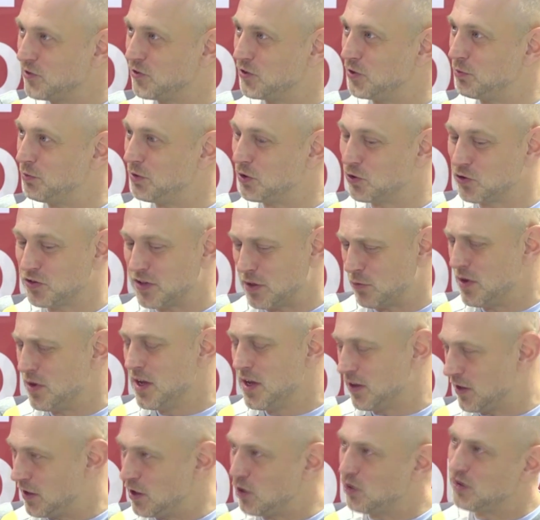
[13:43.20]
it, because
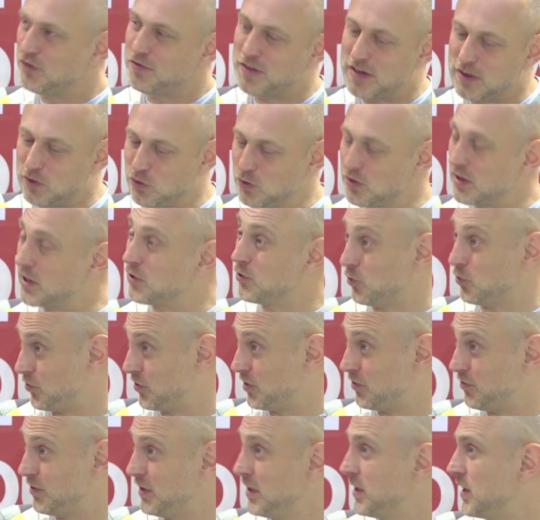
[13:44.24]
if I look at your
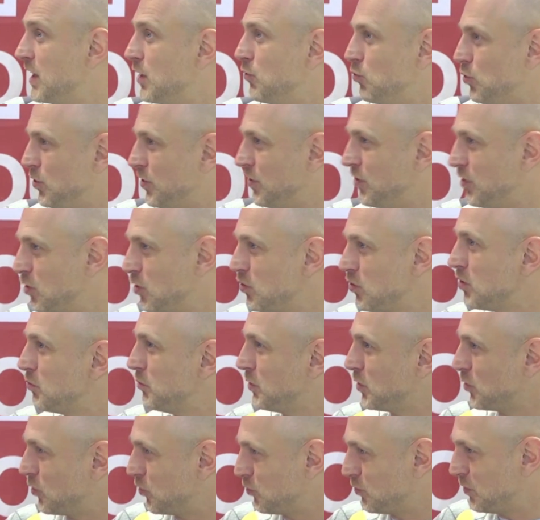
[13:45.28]
CV and I wouldn't know you
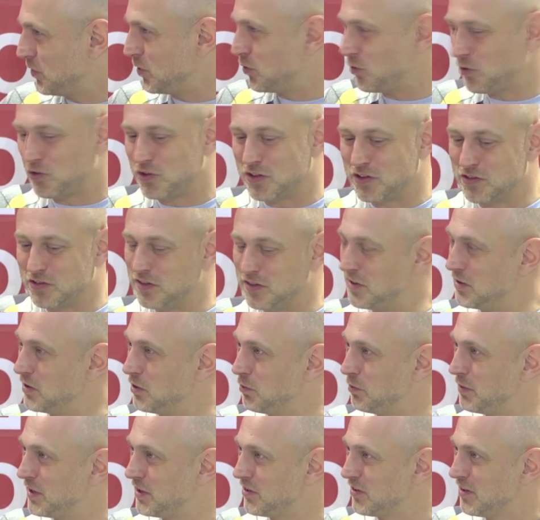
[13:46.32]
because we know each other a
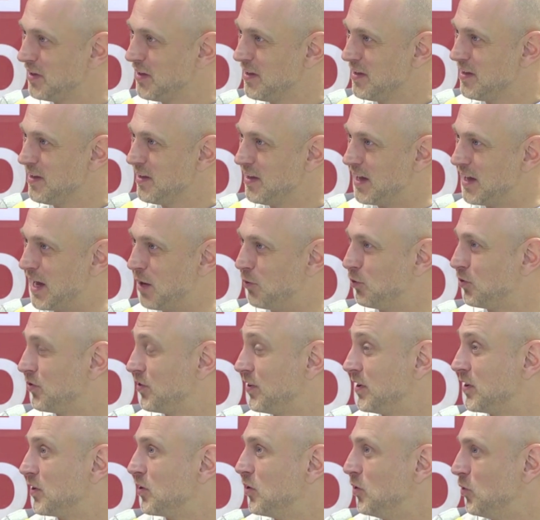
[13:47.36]
little bit, I would
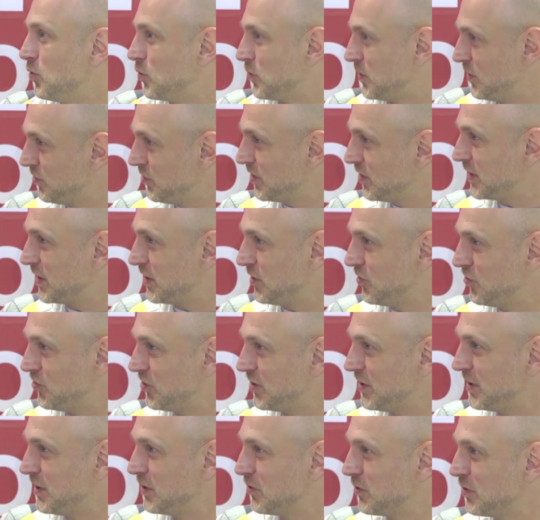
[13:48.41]
think, oh look, he's an
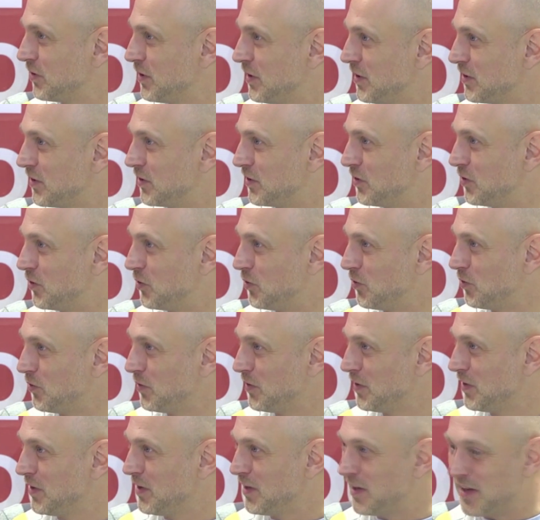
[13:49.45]
engineer,
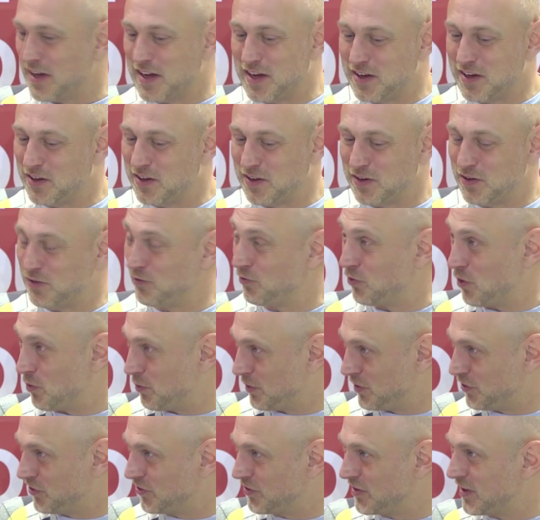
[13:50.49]
from
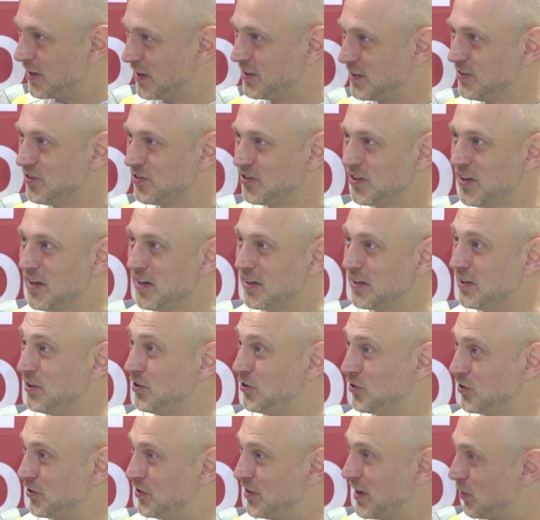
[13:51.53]
his studies.
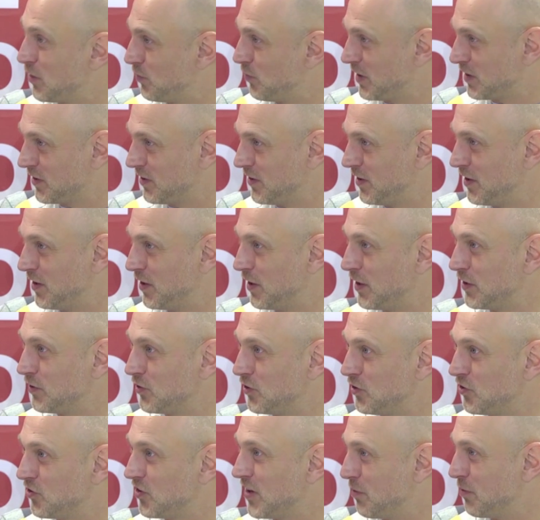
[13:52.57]
He's a director at
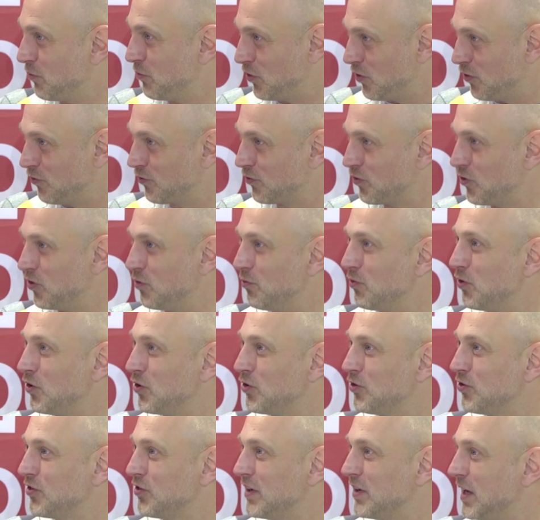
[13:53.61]
the Chamber of
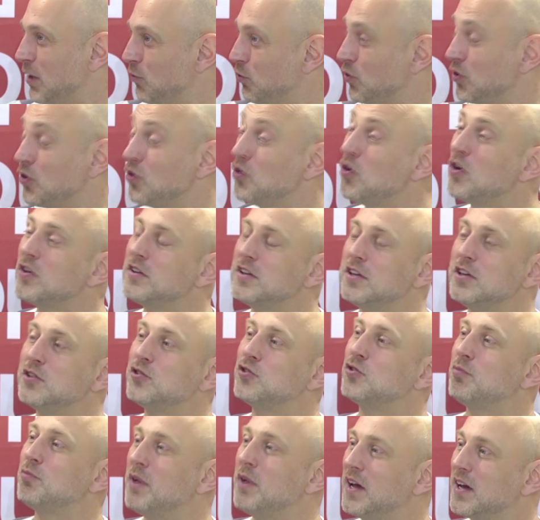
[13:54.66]
Commerce, and I would not
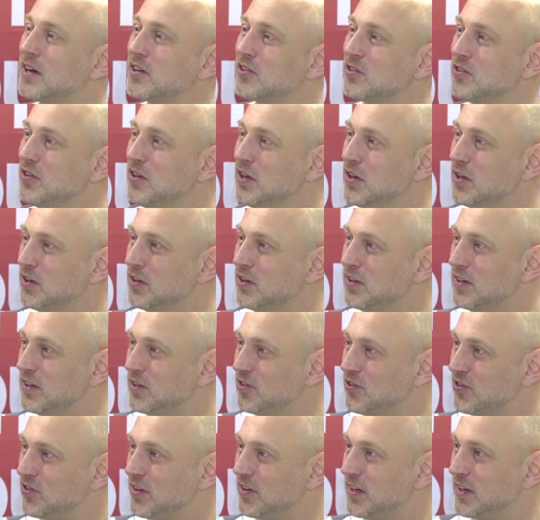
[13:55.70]
expect,
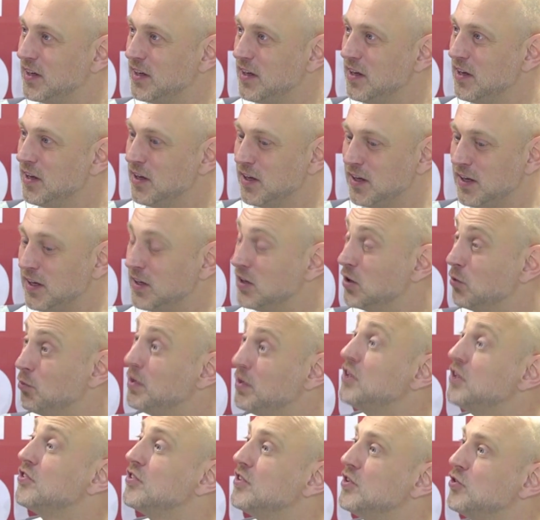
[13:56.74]
let's say, in the
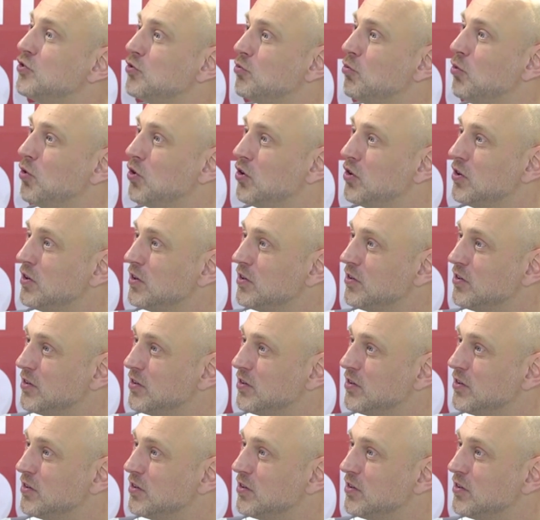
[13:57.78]
business world